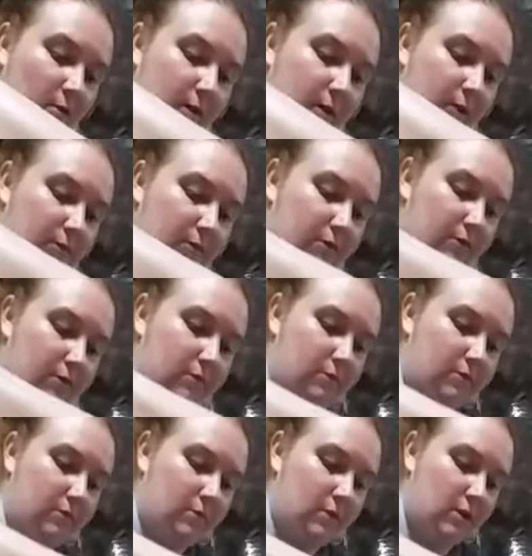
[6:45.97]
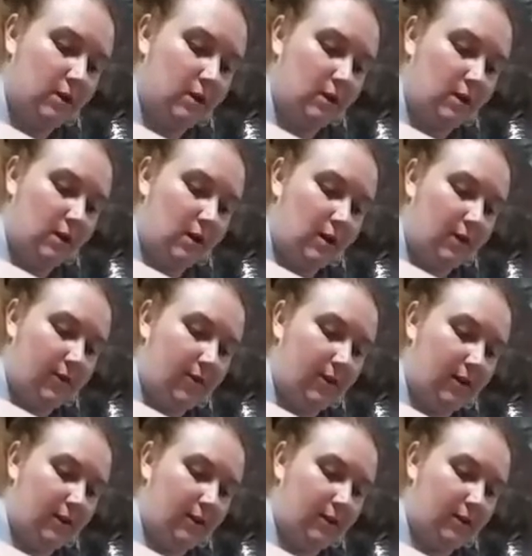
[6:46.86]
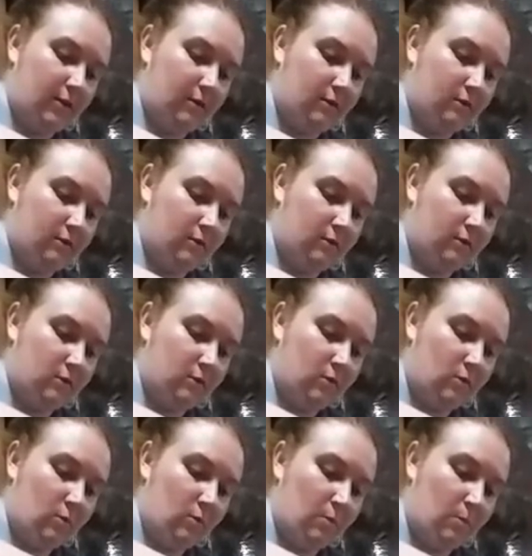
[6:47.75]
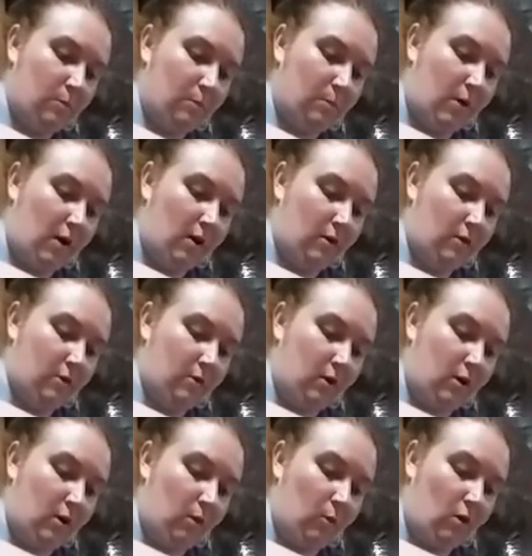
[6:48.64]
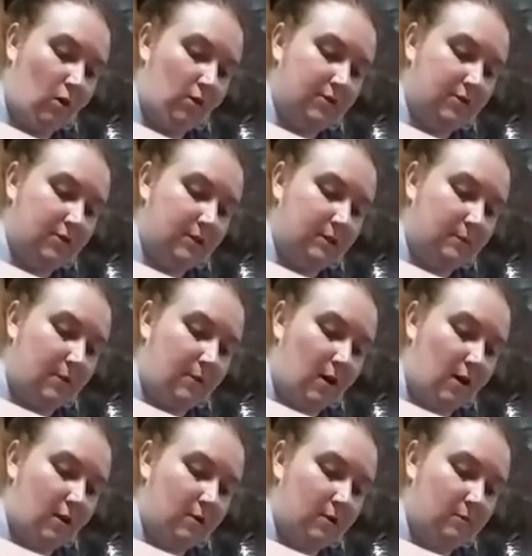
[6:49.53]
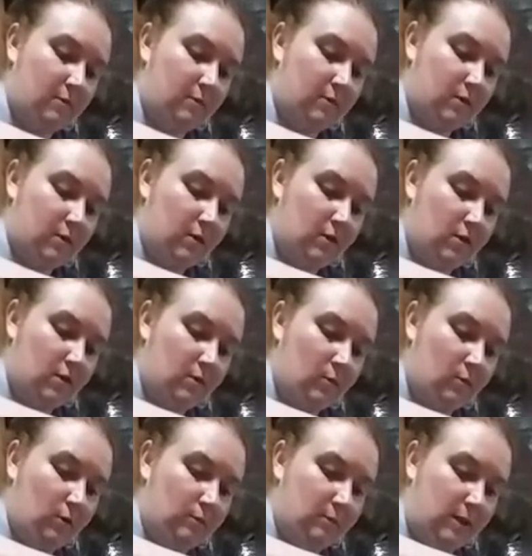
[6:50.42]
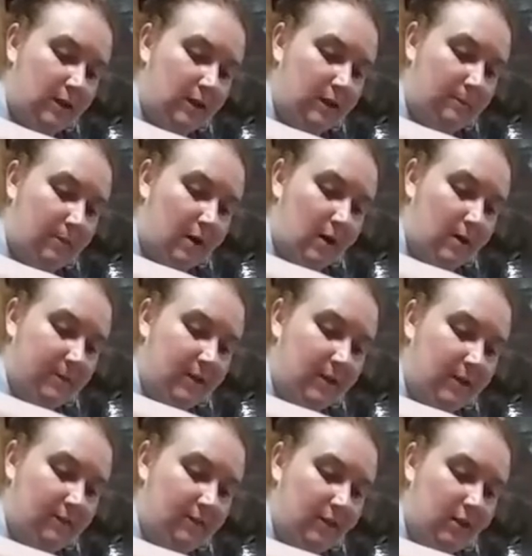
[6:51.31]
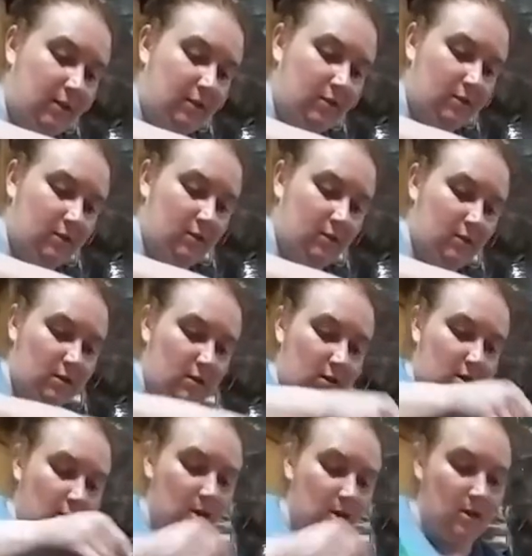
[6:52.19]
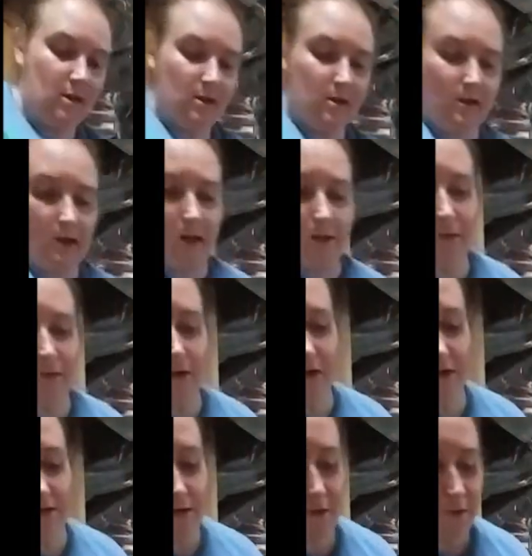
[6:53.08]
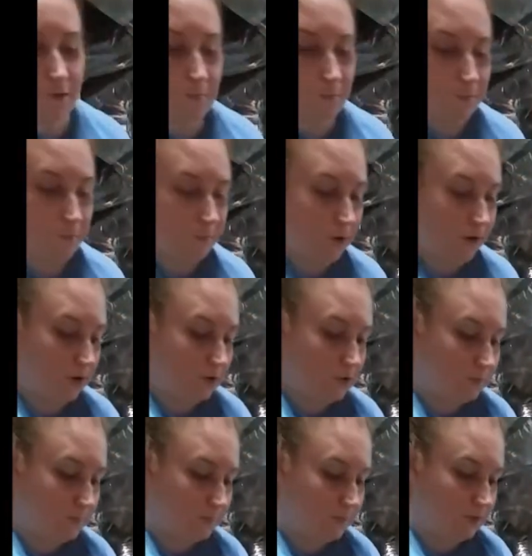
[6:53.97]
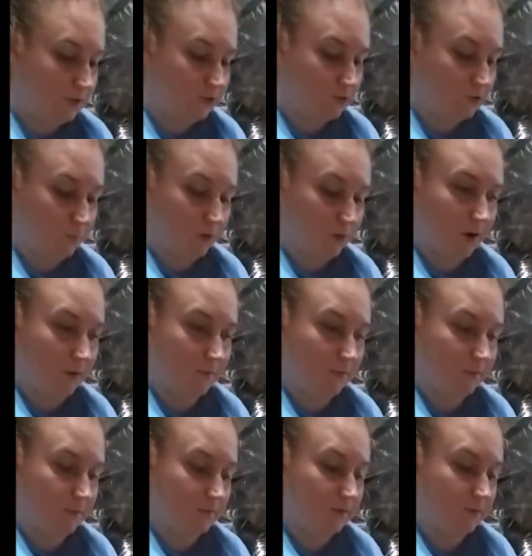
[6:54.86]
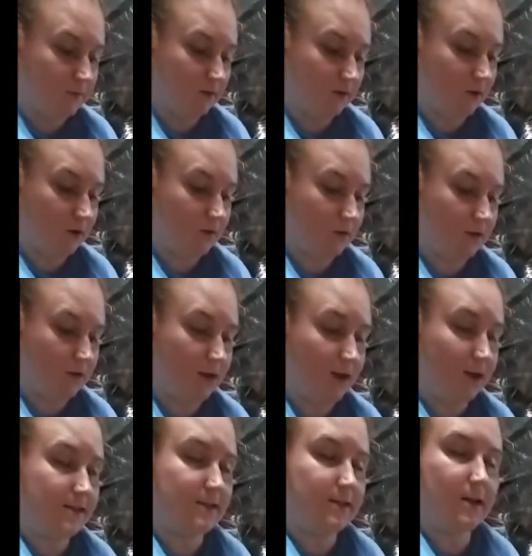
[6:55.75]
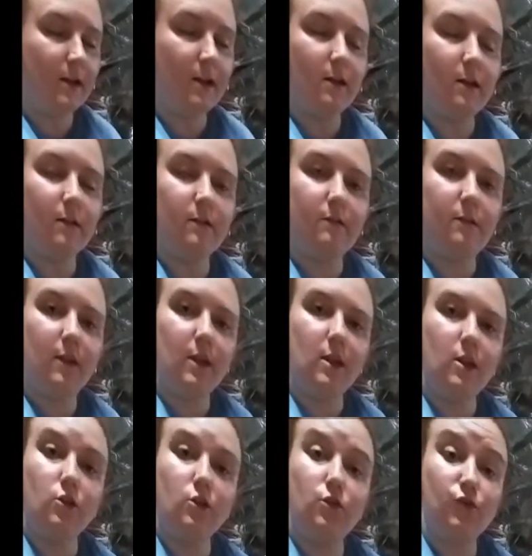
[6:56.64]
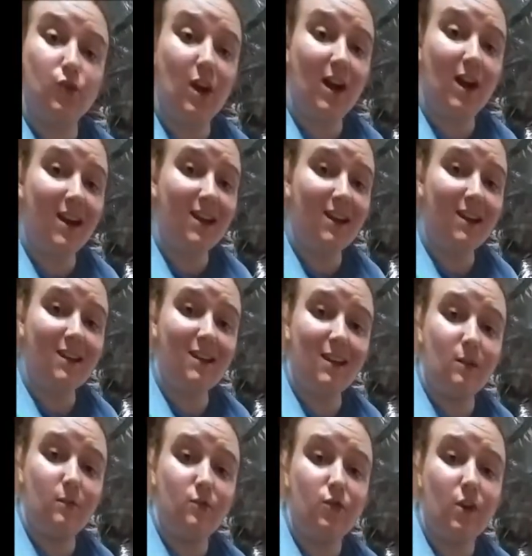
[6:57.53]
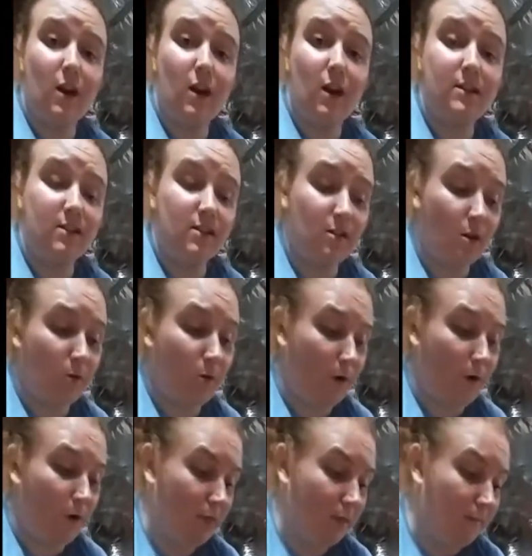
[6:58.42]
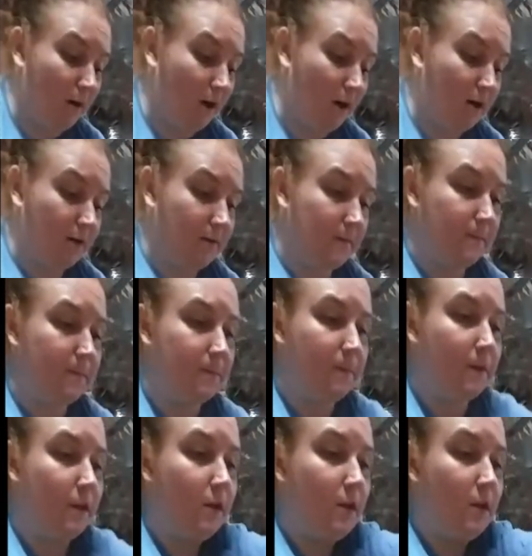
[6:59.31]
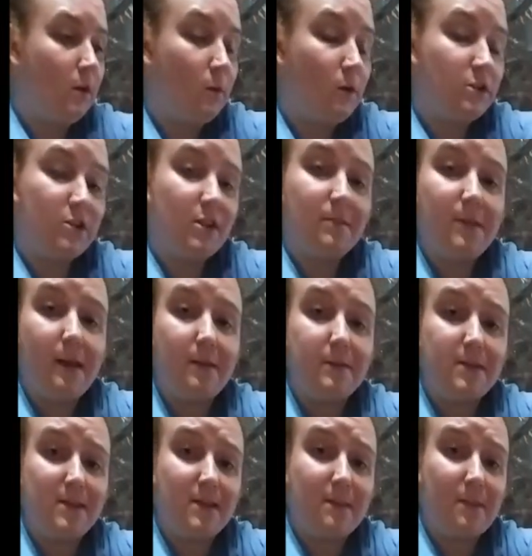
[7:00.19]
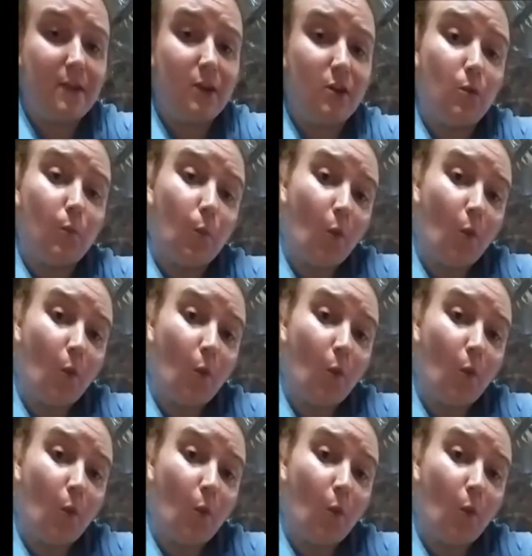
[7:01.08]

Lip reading: the way through. A thick bottom walls at the bottom would make it bottom heavy. It would also cause potential problems along the lines of drying. It would dry slower on the bottom, which sometimes is something you